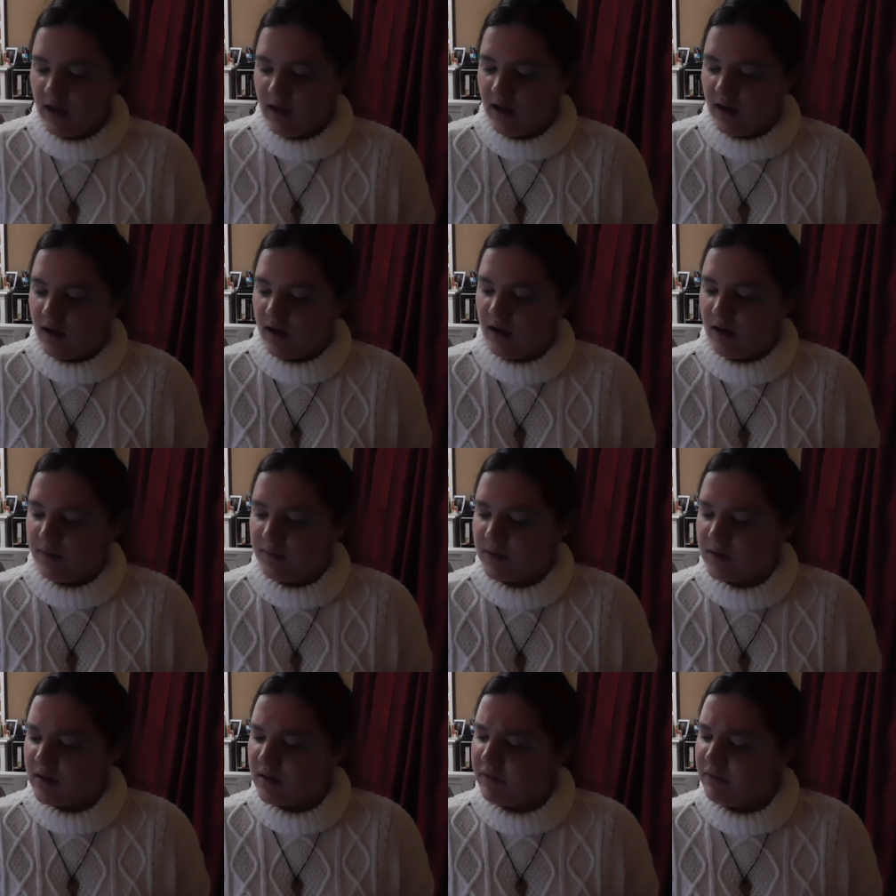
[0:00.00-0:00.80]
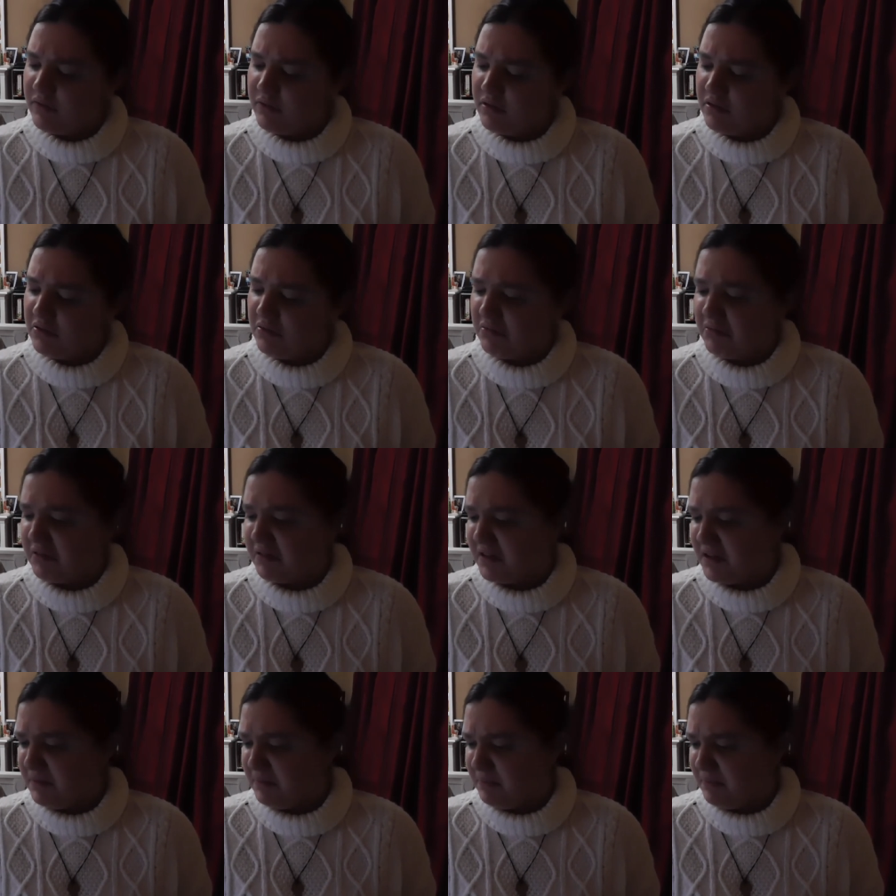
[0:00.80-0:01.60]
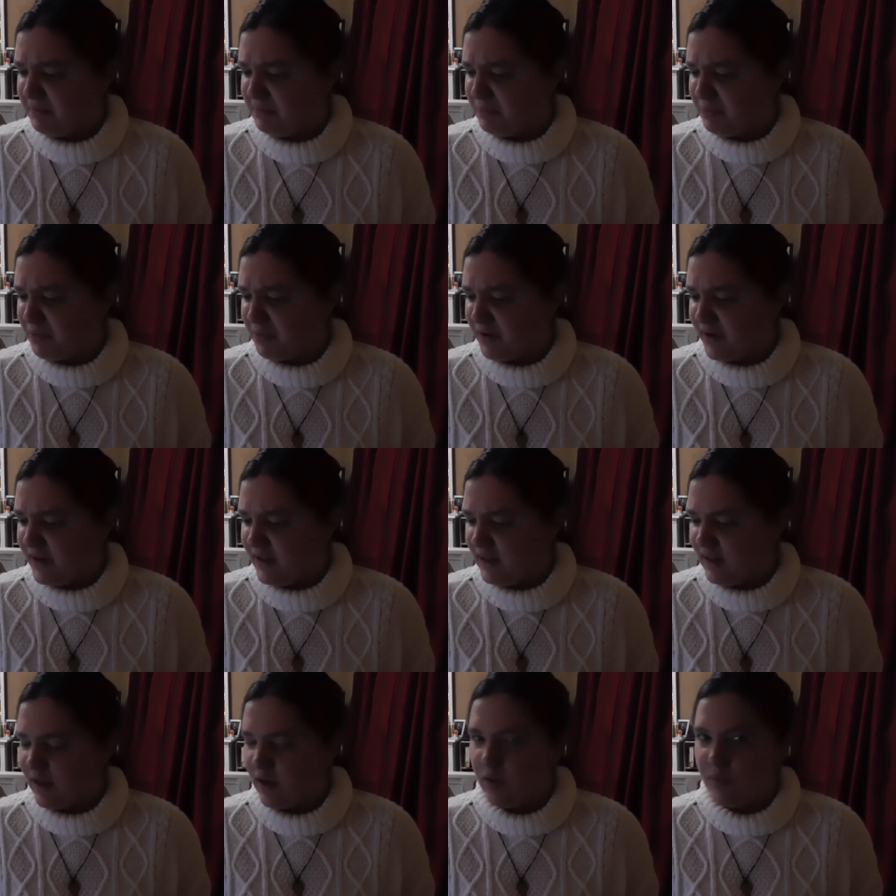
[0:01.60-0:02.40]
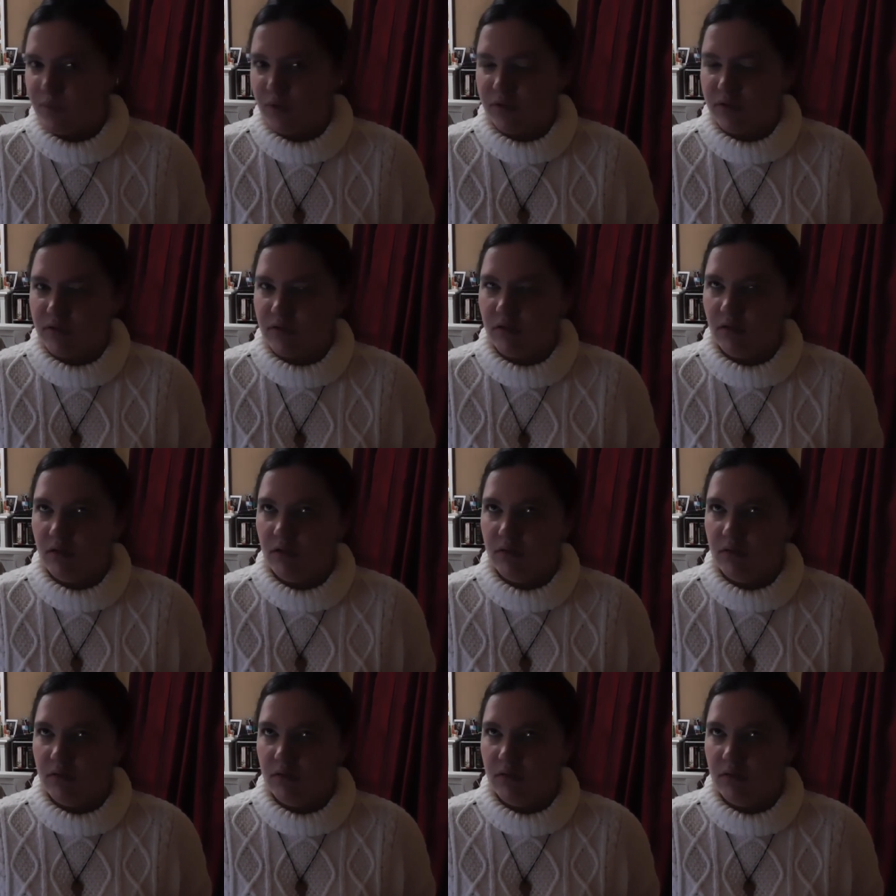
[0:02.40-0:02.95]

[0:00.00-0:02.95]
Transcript: Because um, it's really pretty, like almost